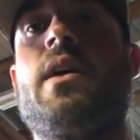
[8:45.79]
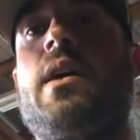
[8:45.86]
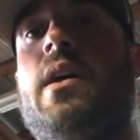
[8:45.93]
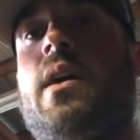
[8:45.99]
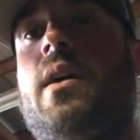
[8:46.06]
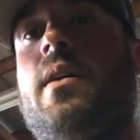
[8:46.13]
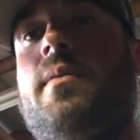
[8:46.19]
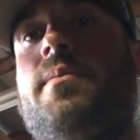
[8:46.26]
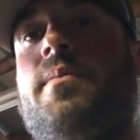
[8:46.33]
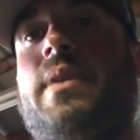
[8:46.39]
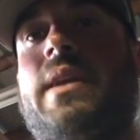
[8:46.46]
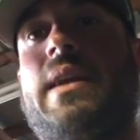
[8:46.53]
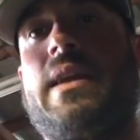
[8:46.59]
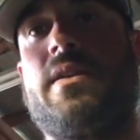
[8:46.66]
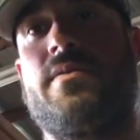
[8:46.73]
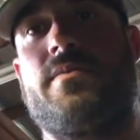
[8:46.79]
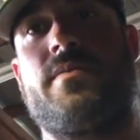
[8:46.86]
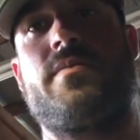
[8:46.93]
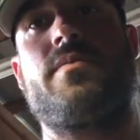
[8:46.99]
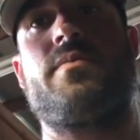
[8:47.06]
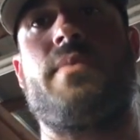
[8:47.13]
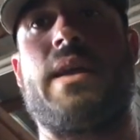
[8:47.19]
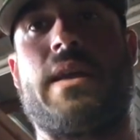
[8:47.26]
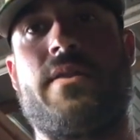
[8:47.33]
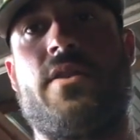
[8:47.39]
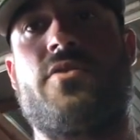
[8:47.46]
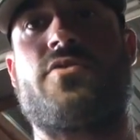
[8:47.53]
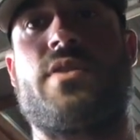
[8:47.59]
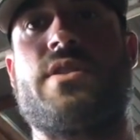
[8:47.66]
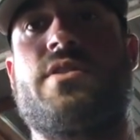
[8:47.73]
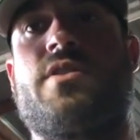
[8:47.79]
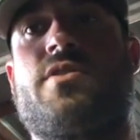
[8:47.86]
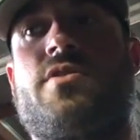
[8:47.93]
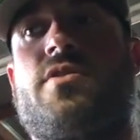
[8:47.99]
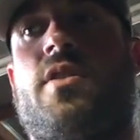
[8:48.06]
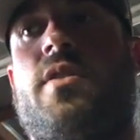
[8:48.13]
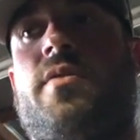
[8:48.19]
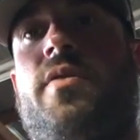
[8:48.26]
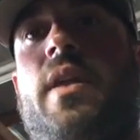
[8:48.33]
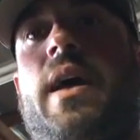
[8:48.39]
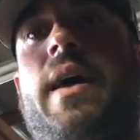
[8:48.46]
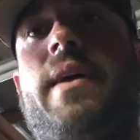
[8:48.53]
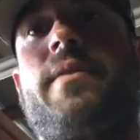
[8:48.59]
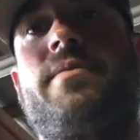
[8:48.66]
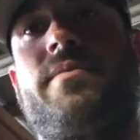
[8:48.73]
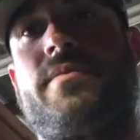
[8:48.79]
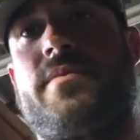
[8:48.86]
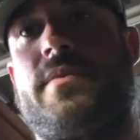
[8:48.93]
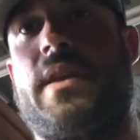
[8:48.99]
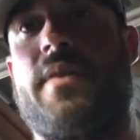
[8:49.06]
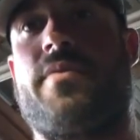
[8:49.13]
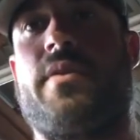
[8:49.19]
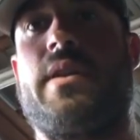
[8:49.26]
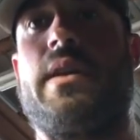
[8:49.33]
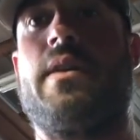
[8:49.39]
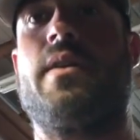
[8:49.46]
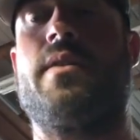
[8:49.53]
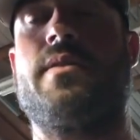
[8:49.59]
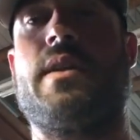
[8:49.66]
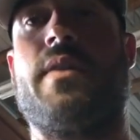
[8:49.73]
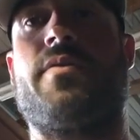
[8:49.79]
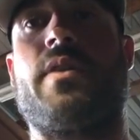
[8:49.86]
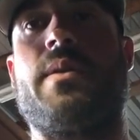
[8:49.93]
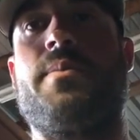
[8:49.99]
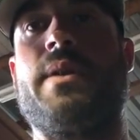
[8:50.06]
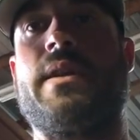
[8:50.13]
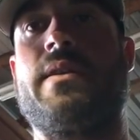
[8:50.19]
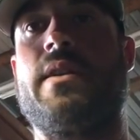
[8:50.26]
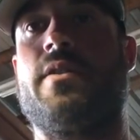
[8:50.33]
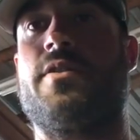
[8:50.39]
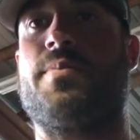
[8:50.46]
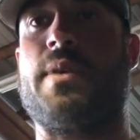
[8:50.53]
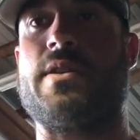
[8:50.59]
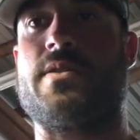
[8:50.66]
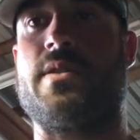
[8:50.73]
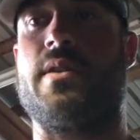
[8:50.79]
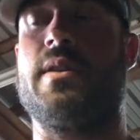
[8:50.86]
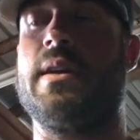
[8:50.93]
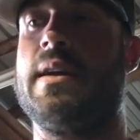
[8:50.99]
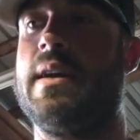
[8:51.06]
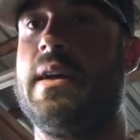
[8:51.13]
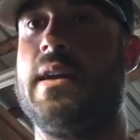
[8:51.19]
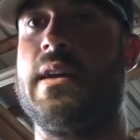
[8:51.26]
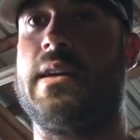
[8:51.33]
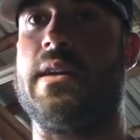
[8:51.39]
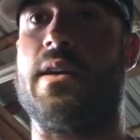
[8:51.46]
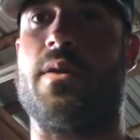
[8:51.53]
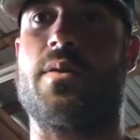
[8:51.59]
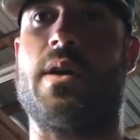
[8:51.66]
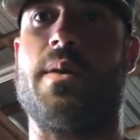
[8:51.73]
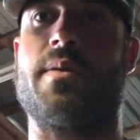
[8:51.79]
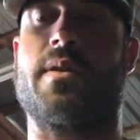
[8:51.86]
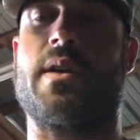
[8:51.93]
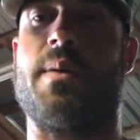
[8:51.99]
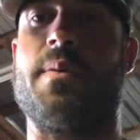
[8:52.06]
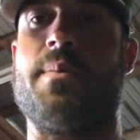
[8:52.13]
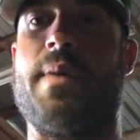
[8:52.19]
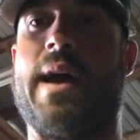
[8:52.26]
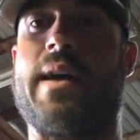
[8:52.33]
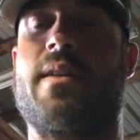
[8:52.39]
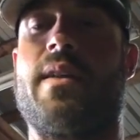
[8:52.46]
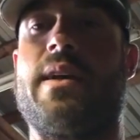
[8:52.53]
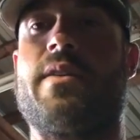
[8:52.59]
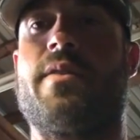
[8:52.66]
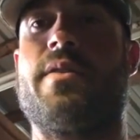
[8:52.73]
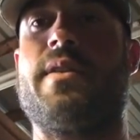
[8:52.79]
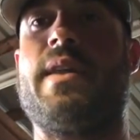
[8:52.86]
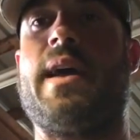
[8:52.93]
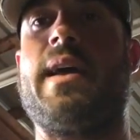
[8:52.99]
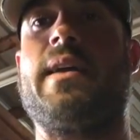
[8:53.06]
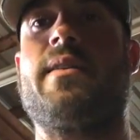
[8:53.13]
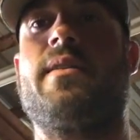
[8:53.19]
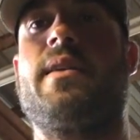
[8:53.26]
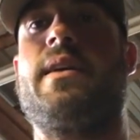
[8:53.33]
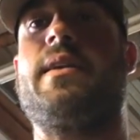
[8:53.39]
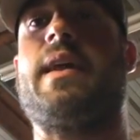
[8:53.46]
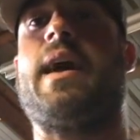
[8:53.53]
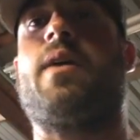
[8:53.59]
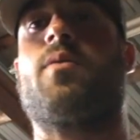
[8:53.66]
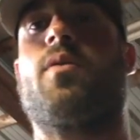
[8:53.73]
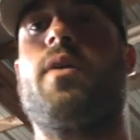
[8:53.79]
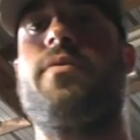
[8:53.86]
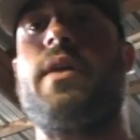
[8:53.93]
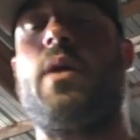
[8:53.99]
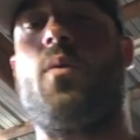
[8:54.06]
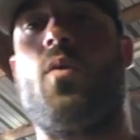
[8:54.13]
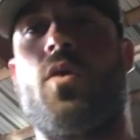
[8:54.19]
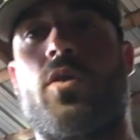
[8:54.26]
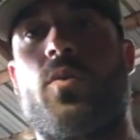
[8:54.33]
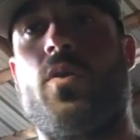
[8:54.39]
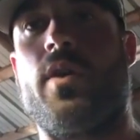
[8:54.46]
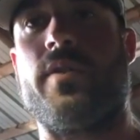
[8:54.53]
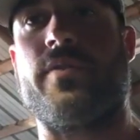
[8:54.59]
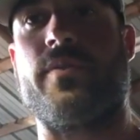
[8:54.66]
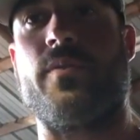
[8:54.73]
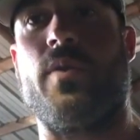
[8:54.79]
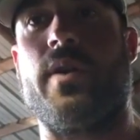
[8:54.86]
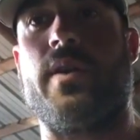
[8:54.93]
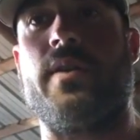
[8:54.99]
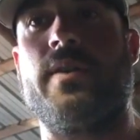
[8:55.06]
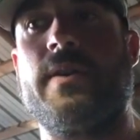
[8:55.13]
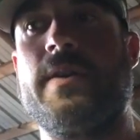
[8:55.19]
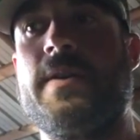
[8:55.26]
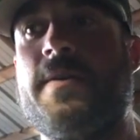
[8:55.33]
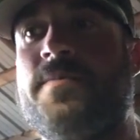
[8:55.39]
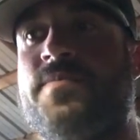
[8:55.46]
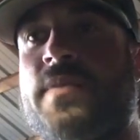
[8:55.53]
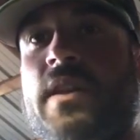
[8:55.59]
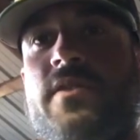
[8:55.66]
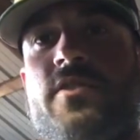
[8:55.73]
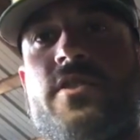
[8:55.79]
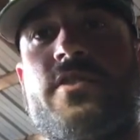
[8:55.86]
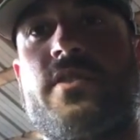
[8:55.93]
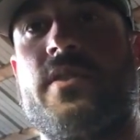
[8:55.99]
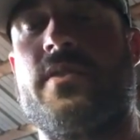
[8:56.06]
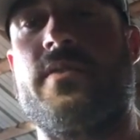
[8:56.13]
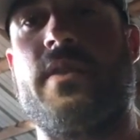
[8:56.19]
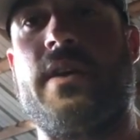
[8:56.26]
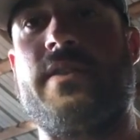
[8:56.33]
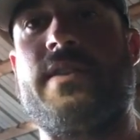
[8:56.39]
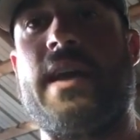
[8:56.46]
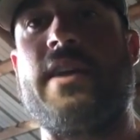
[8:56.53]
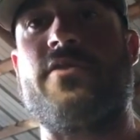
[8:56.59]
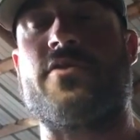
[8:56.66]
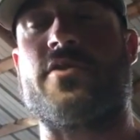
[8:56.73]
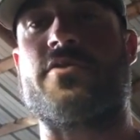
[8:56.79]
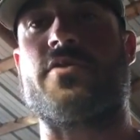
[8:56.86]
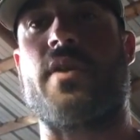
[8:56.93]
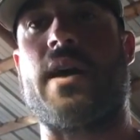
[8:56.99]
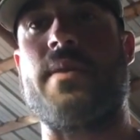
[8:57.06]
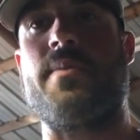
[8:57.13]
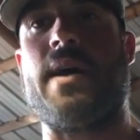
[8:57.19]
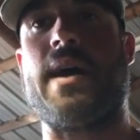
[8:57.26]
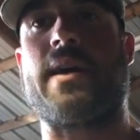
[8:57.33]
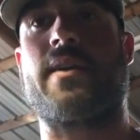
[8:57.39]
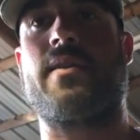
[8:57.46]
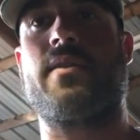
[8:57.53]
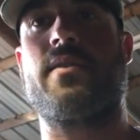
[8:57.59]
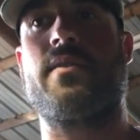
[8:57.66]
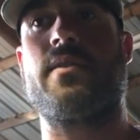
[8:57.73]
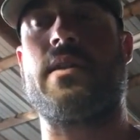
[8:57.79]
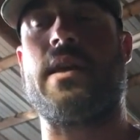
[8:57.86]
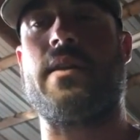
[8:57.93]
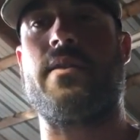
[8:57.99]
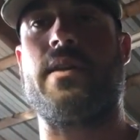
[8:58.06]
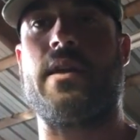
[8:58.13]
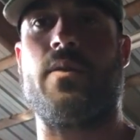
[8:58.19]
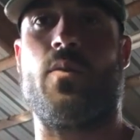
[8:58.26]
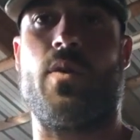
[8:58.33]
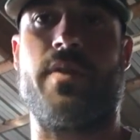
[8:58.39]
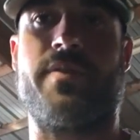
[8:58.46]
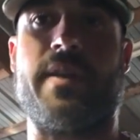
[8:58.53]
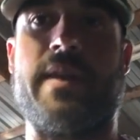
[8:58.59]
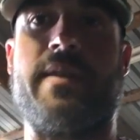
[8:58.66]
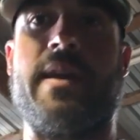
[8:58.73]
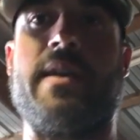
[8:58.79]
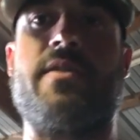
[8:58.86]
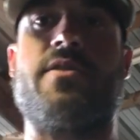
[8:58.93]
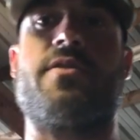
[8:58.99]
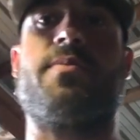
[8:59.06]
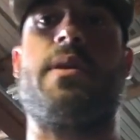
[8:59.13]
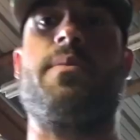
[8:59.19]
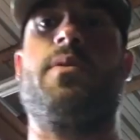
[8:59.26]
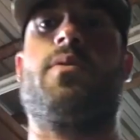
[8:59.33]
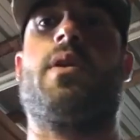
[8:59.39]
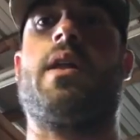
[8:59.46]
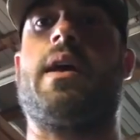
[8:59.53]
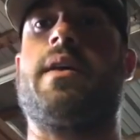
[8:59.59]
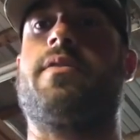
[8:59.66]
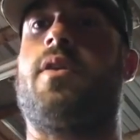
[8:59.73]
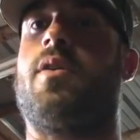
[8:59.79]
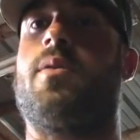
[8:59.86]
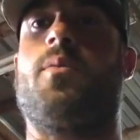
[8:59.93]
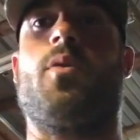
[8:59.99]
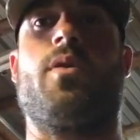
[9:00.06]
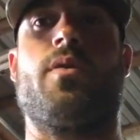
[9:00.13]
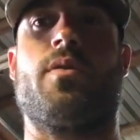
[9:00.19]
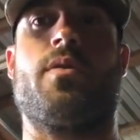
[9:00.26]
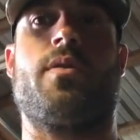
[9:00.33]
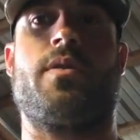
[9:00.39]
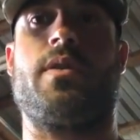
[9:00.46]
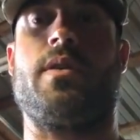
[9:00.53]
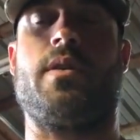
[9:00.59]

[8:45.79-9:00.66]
But again, making those transitions on the fly, definitely a big deal, especially coming back later in the day and how rough that water was and what a dangerous ride back that it was that day, just made me realize all the more,